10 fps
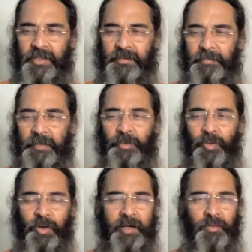there's people
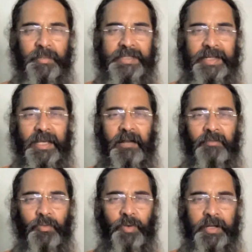who are domestic help
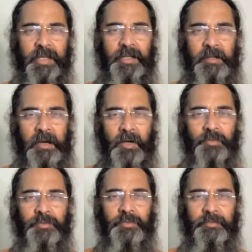or working in your
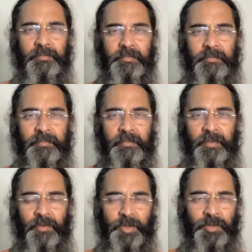house,
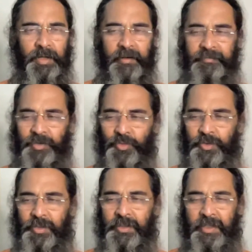or you have
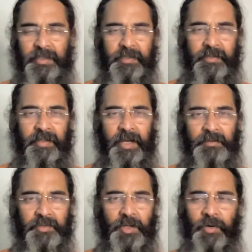students or this and that,
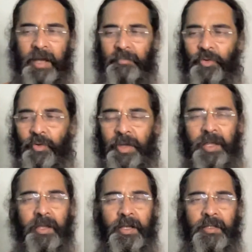you say, okay, I'm
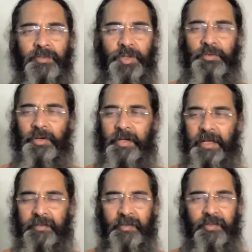going. So you want to
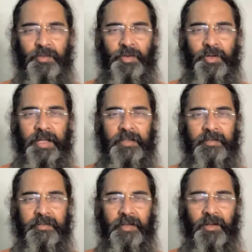take this, you want to take
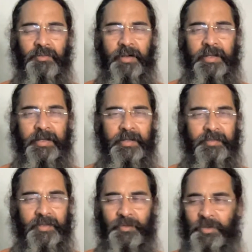this electronic
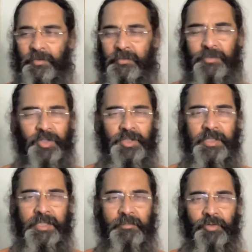gadget, or you just
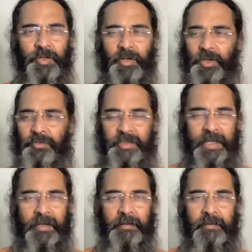distribute it or you
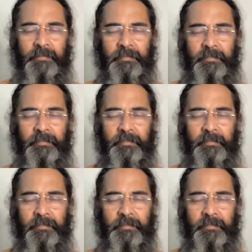sell it.